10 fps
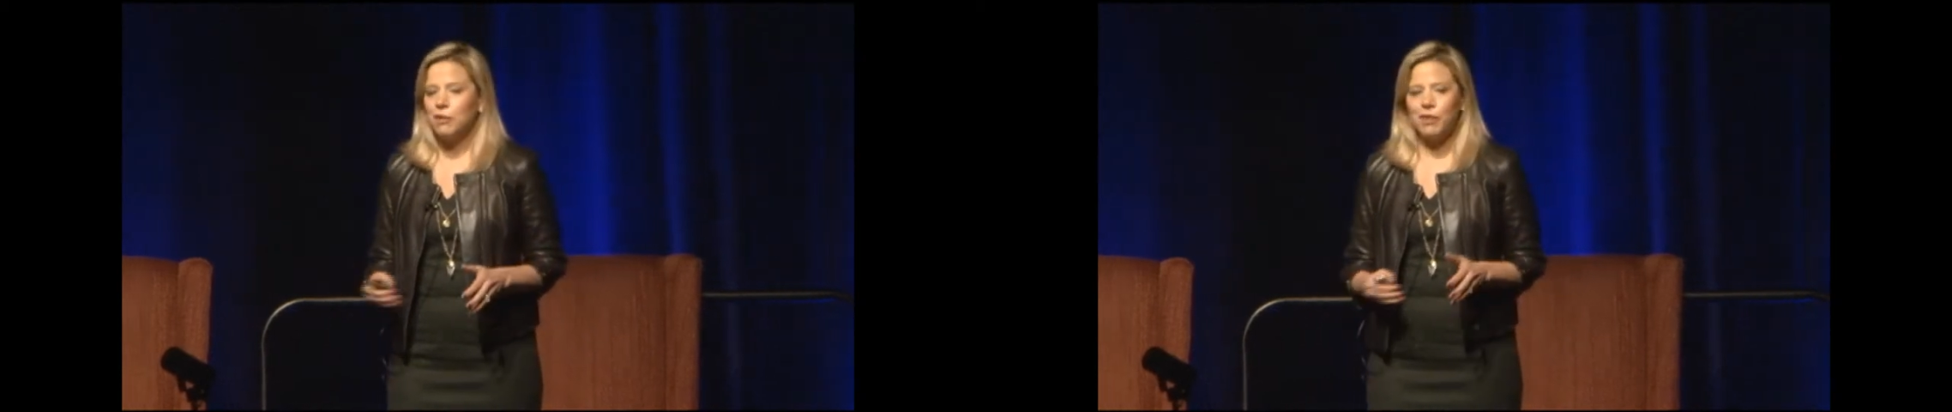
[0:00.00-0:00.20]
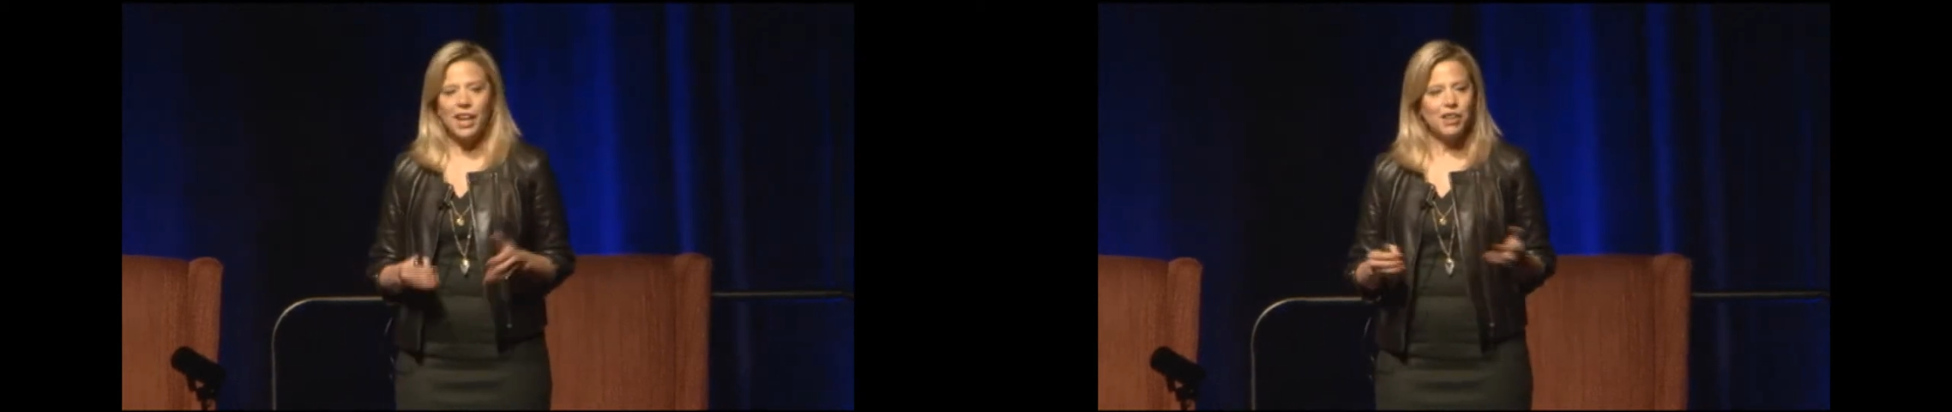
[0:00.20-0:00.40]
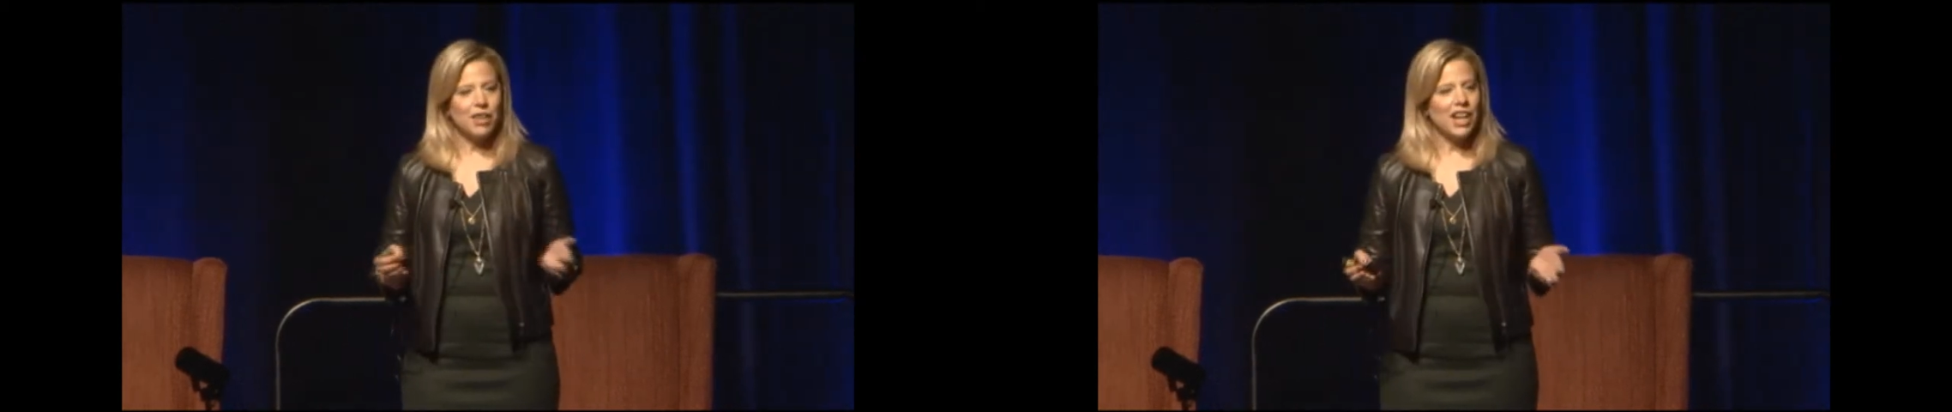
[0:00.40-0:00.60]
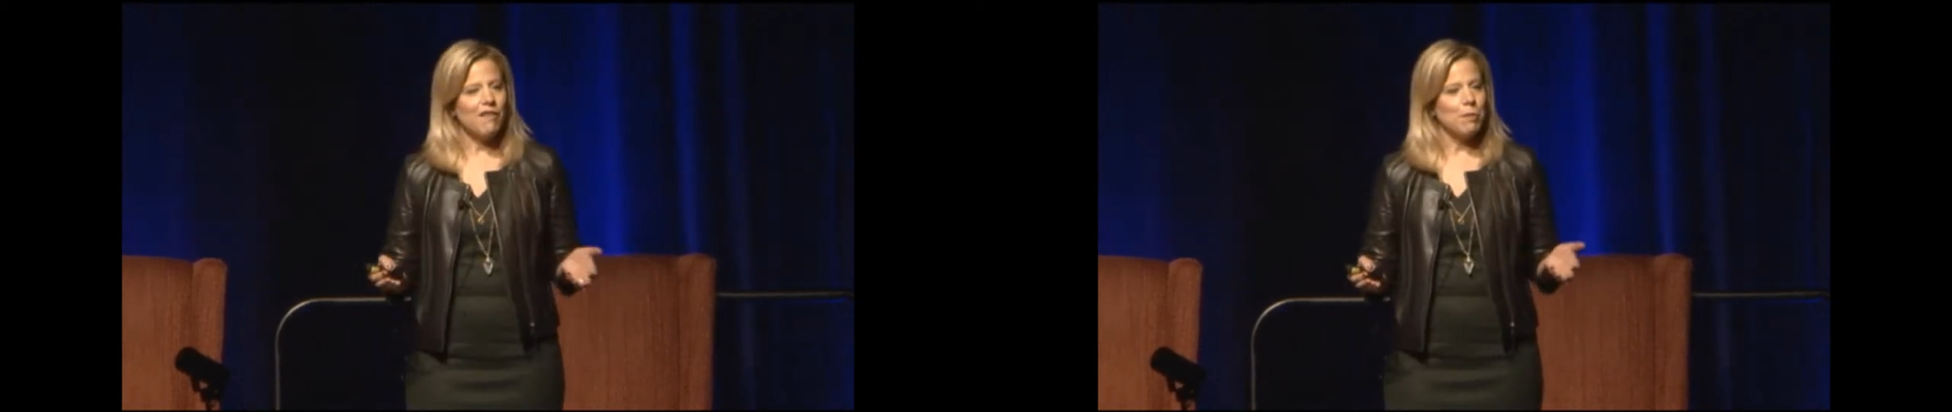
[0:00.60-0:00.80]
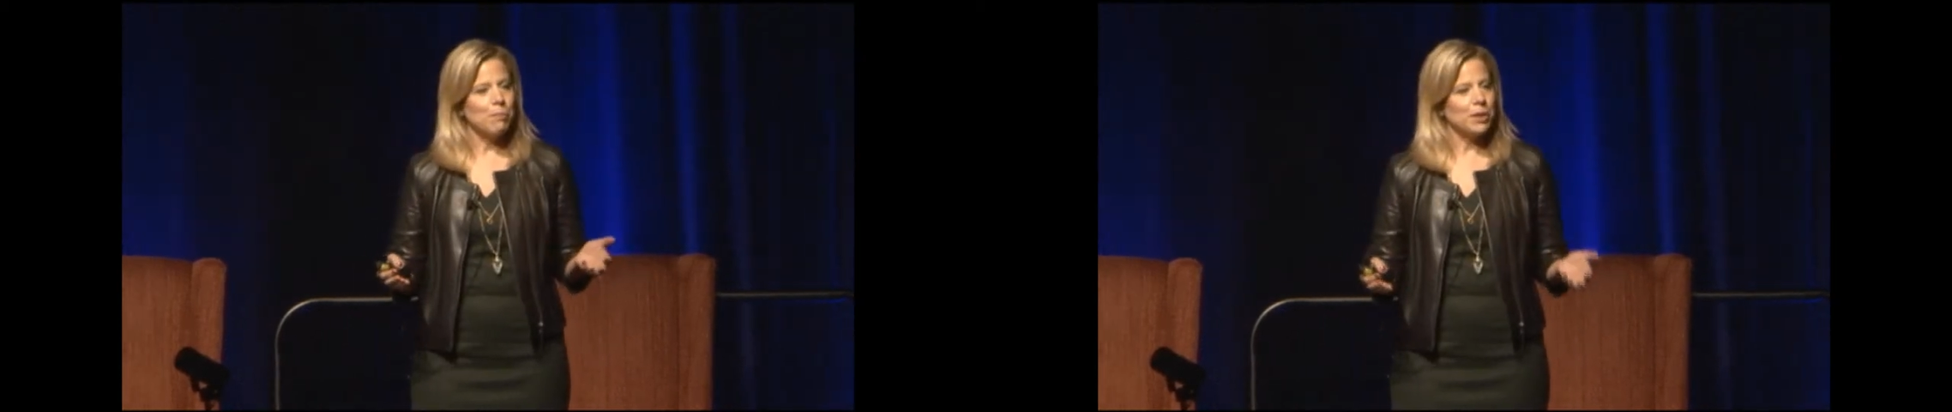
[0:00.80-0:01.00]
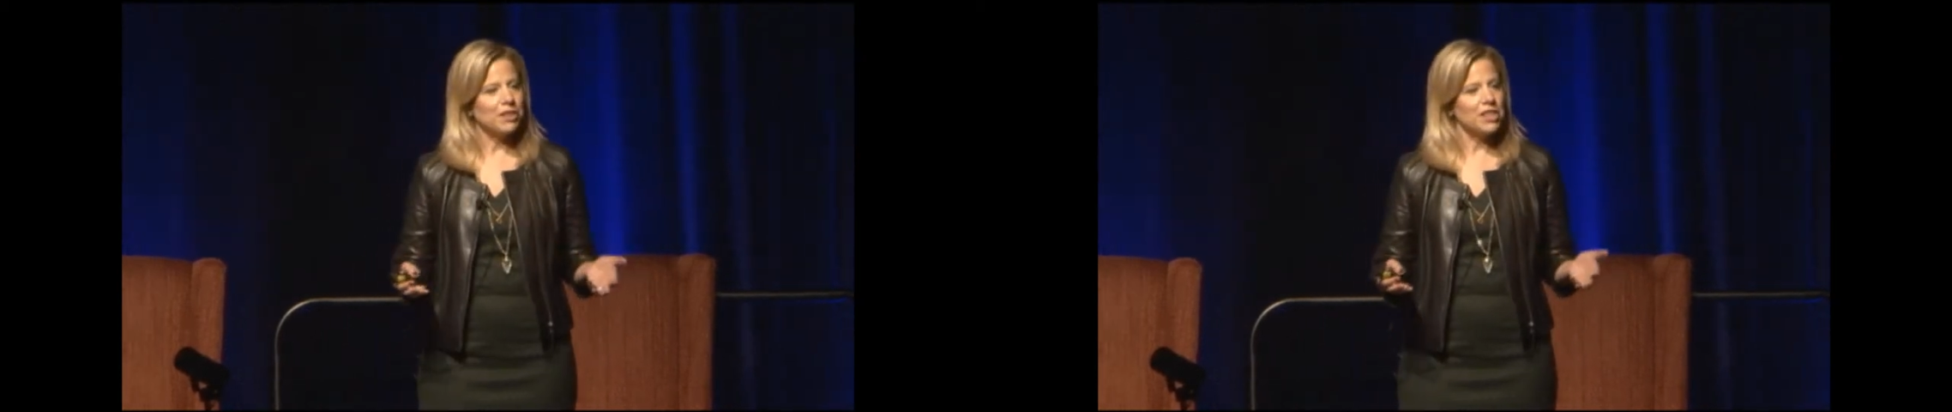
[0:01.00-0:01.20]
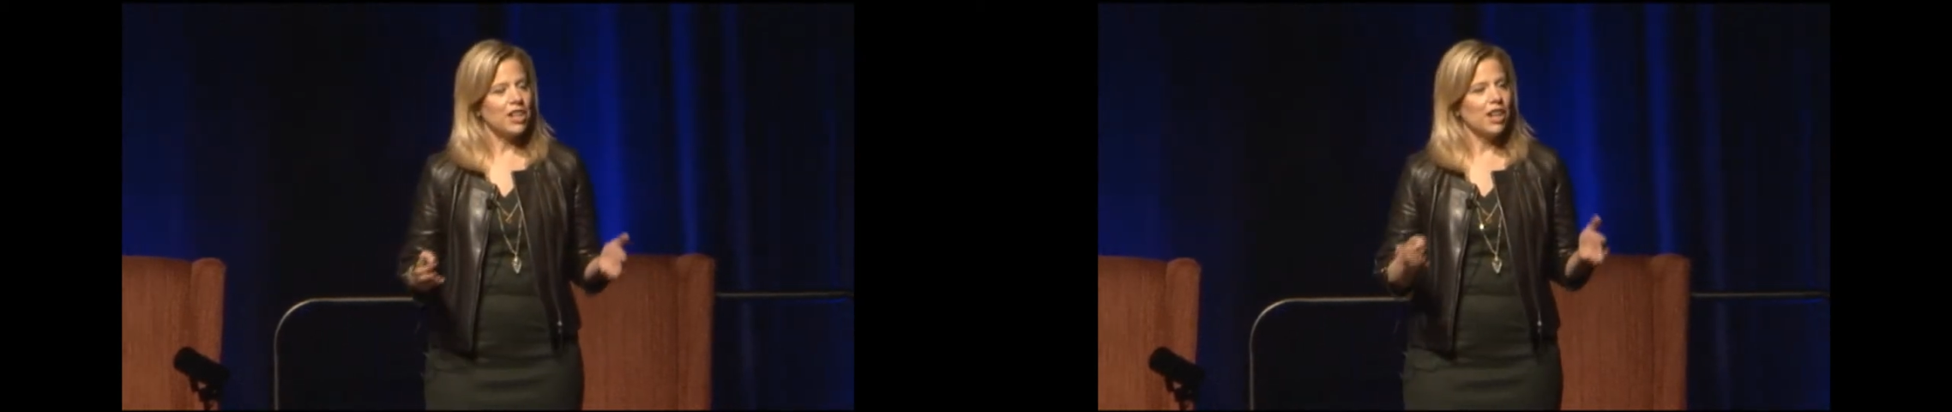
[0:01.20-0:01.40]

if I don't have it built